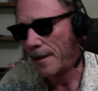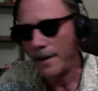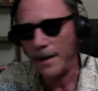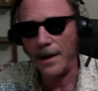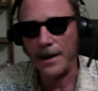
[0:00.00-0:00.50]

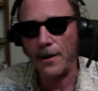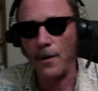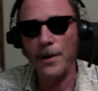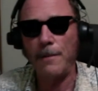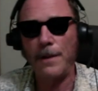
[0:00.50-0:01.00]
It can
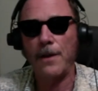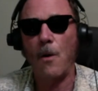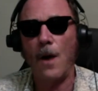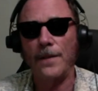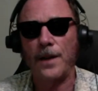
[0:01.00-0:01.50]
only be
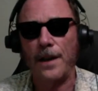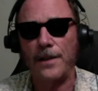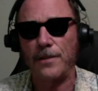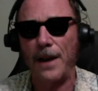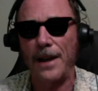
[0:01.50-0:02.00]

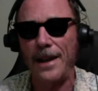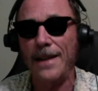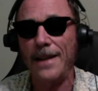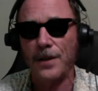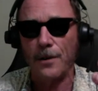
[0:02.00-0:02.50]
quantized by
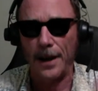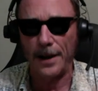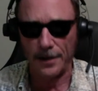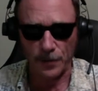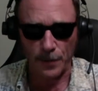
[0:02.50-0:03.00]

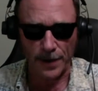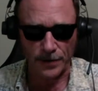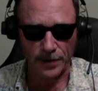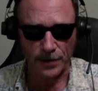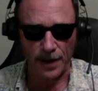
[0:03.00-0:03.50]
integrating space
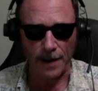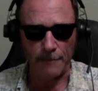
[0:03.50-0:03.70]
and time.